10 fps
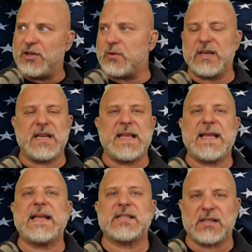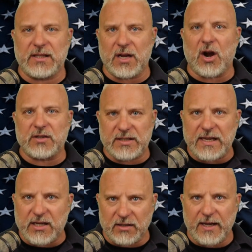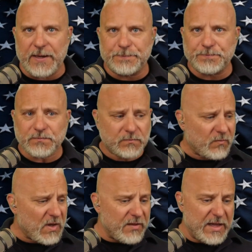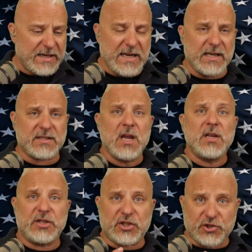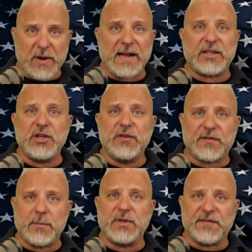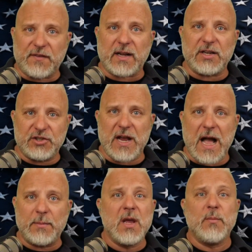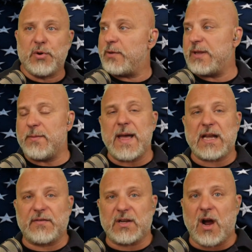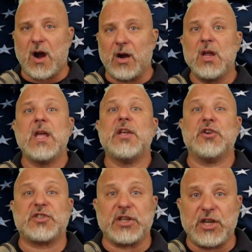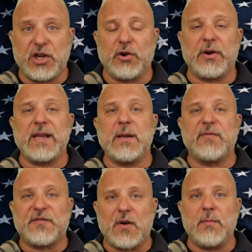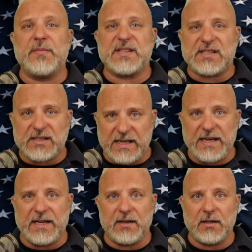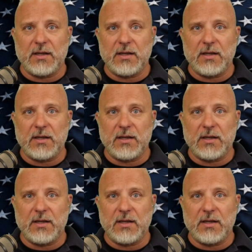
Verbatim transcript: You can easily articulate that he is distracting you from your fucking job. Put him in the back of a car. You're securing him from the scene.